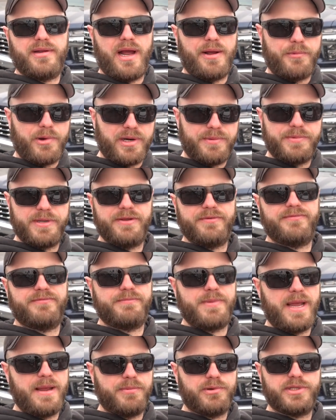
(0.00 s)
want to be
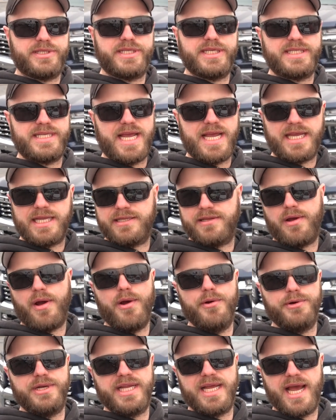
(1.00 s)
able to take it to
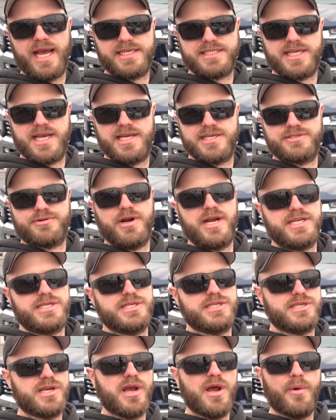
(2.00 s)
ODSS
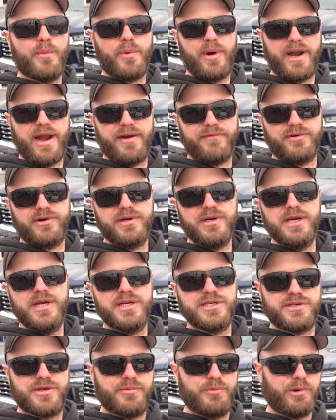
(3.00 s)
races, whatever.
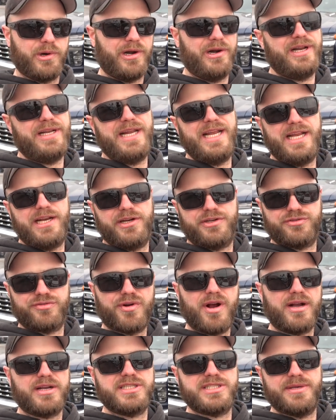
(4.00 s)
So we're going to need a
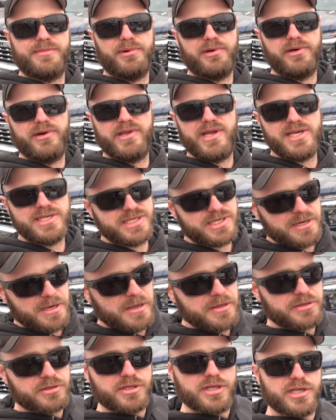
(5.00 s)
truck similar to this.
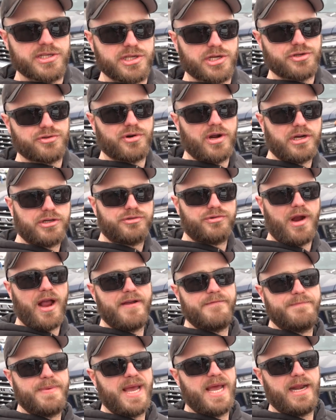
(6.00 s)
Does the truck
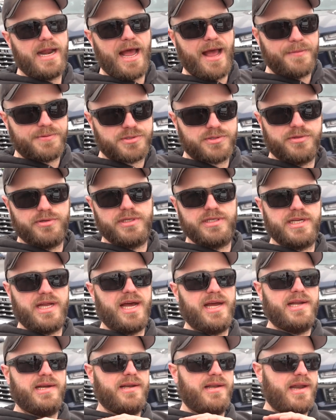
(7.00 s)
drive bad? Absolutely
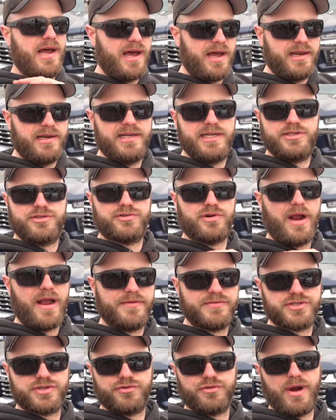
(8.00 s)
not. It
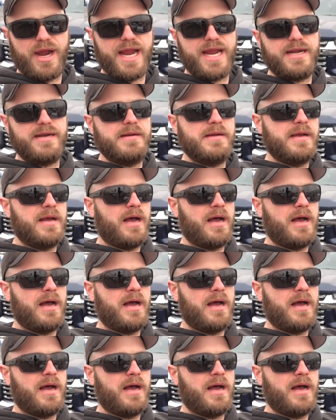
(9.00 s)
drives great.